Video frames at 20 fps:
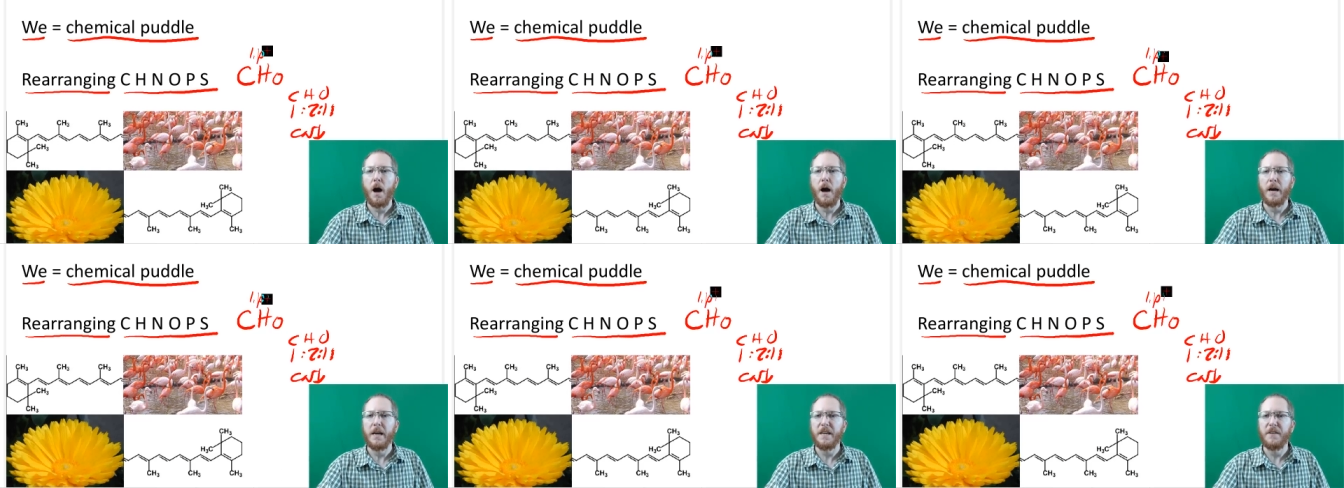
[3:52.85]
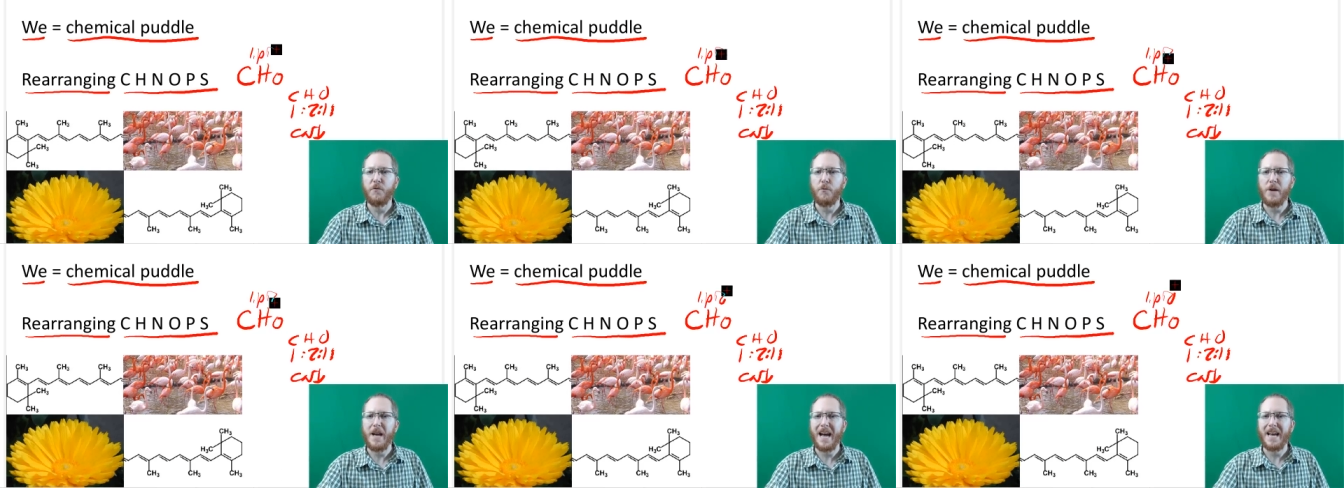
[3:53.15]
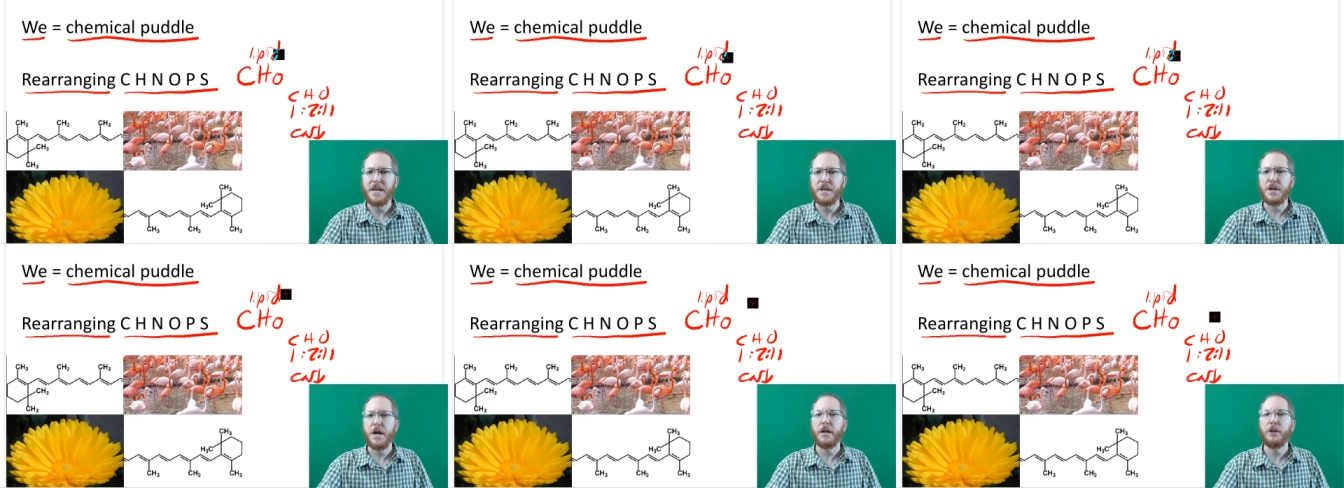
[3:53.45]
Uh, if we
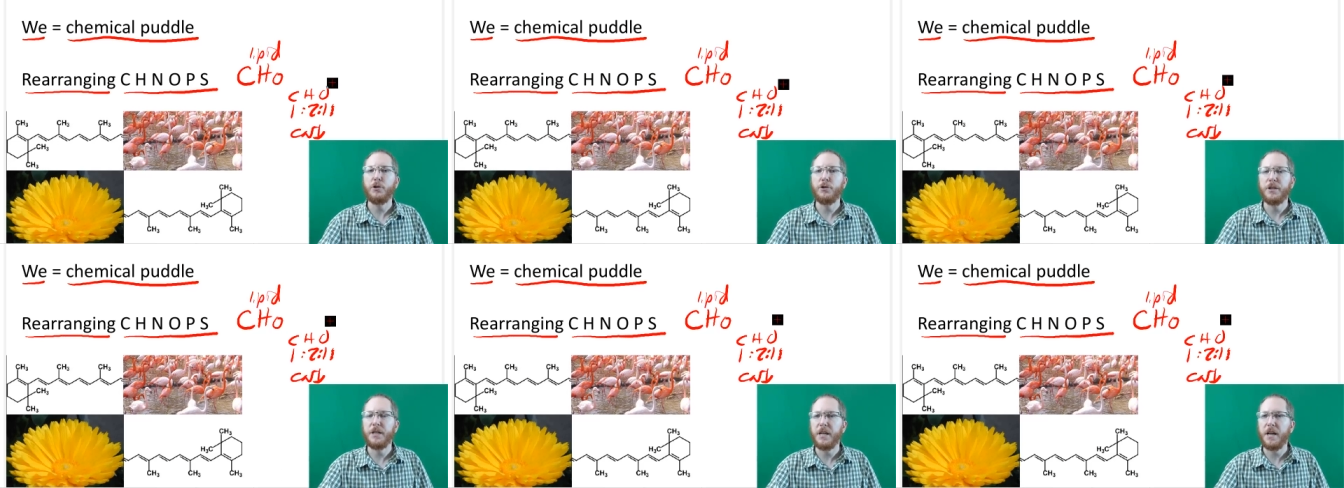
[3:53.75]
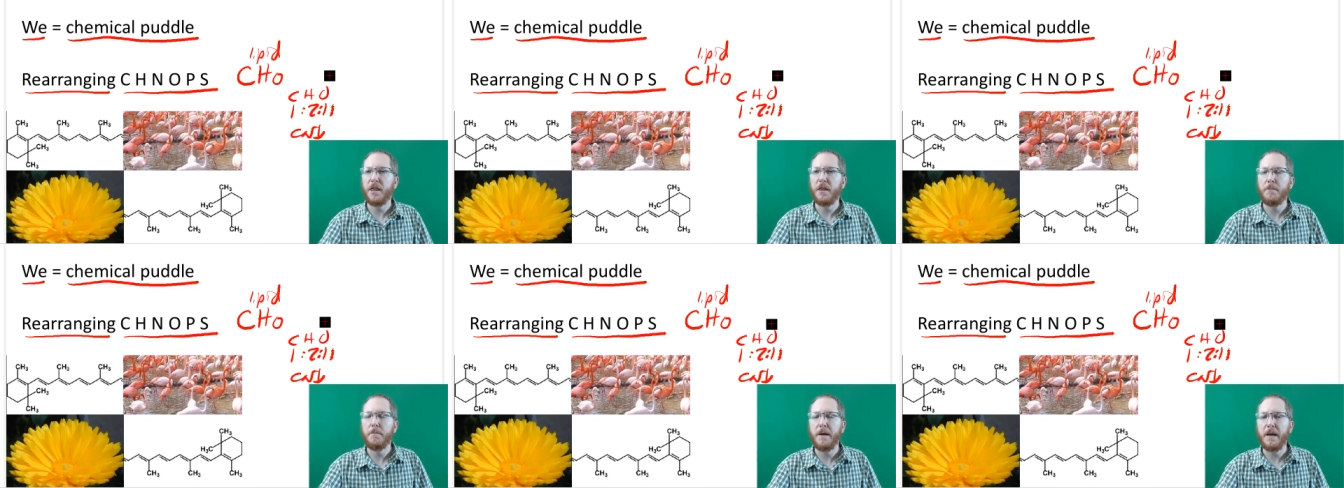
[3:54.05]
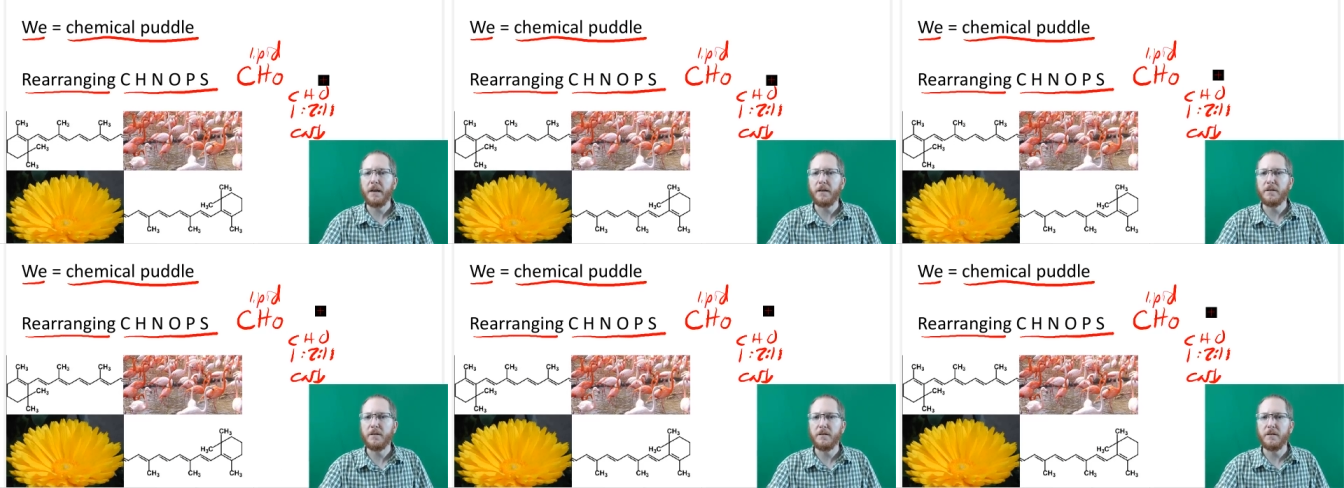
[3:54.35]
add nitrogen to the
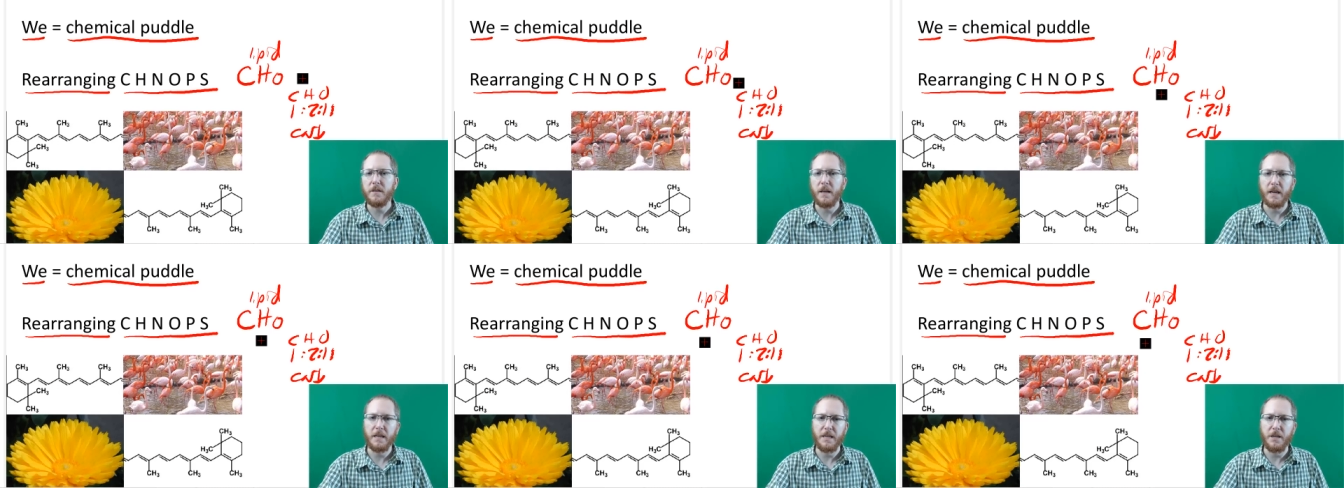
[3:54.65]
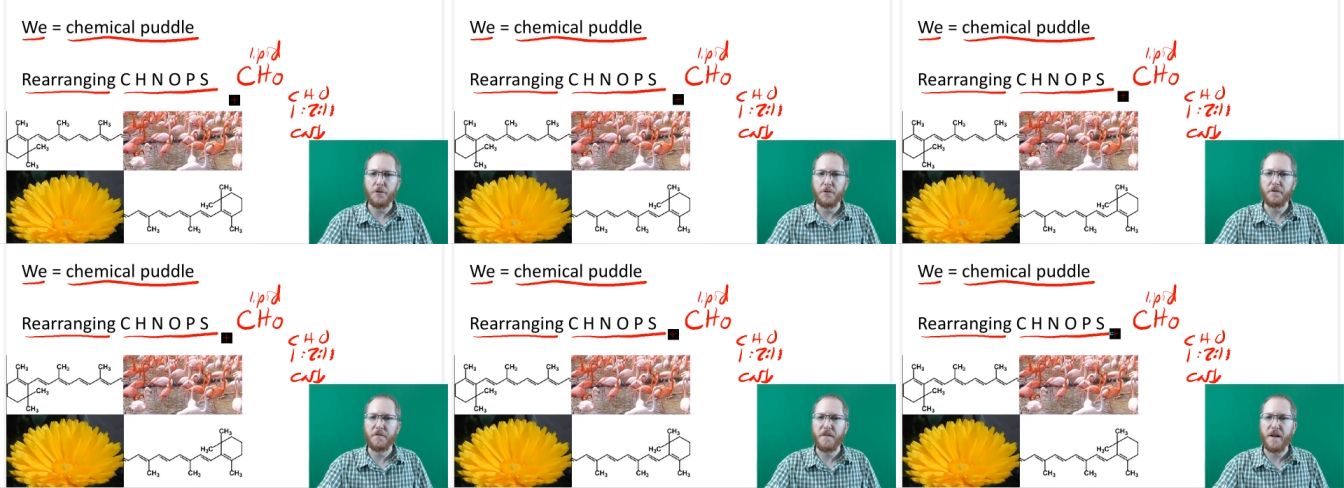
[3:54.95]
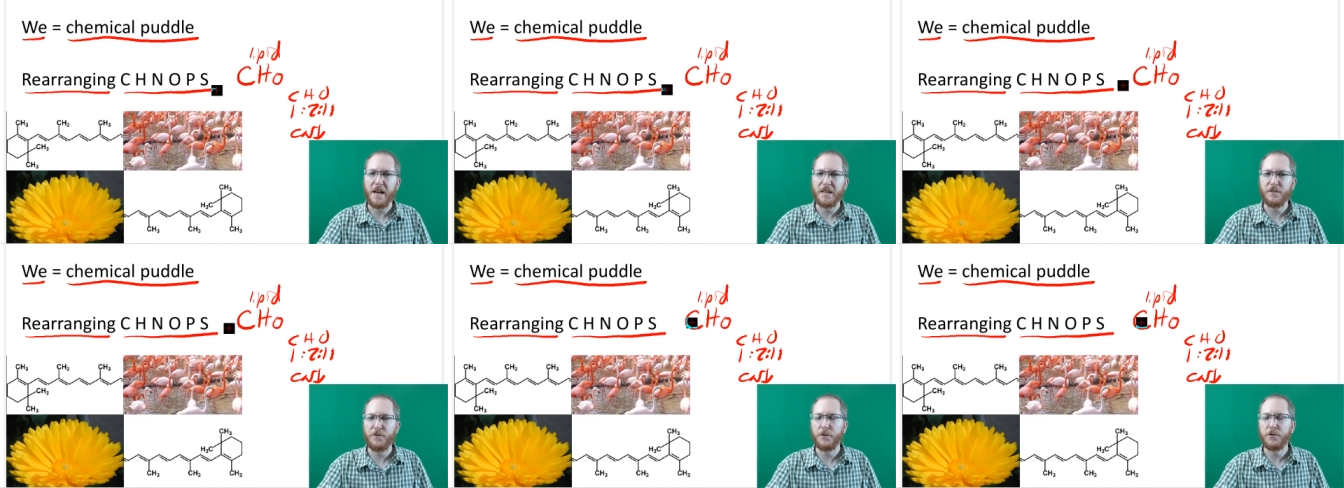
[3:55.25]
mix and either
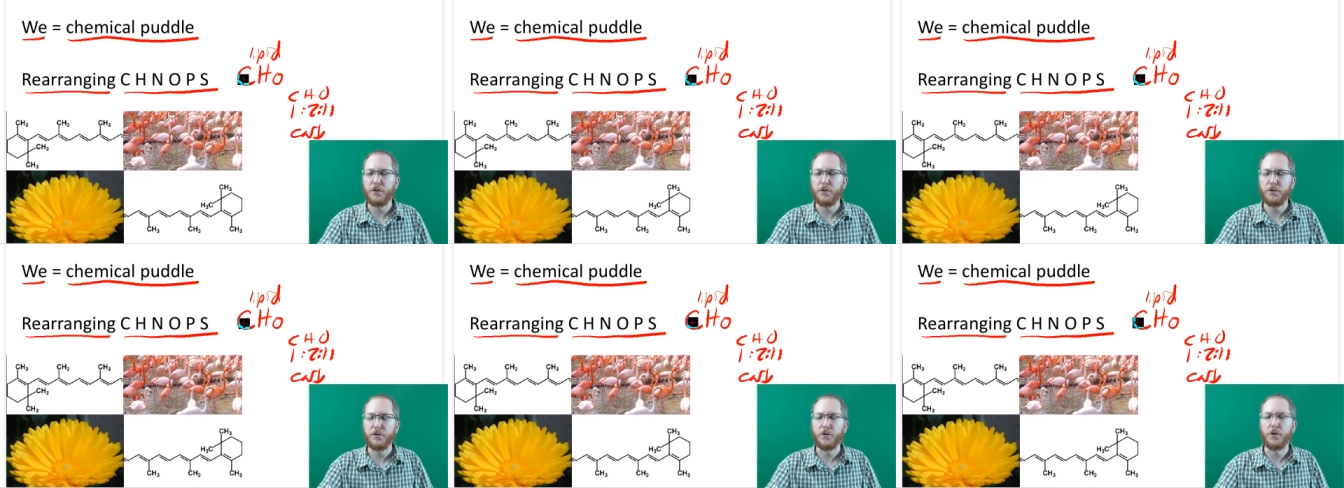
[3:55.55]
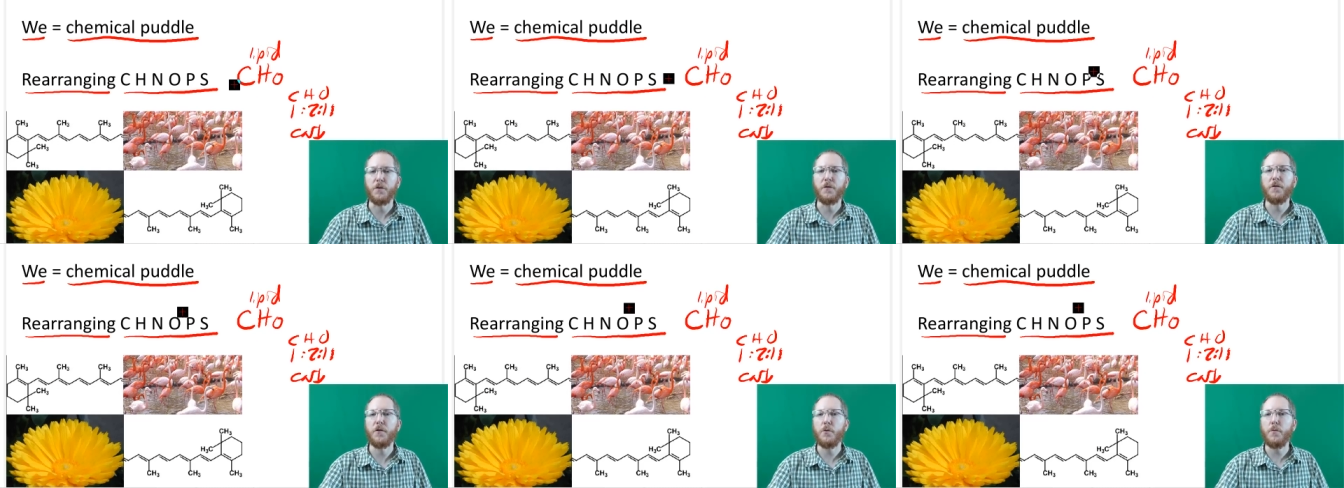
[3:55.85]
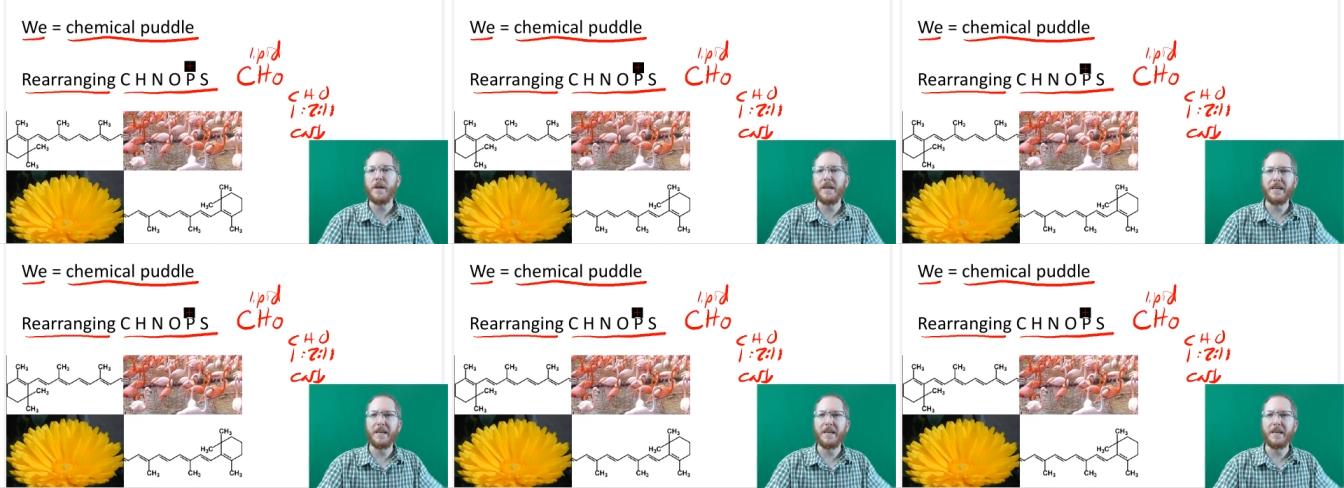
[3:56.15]
phosphorus or sulfur,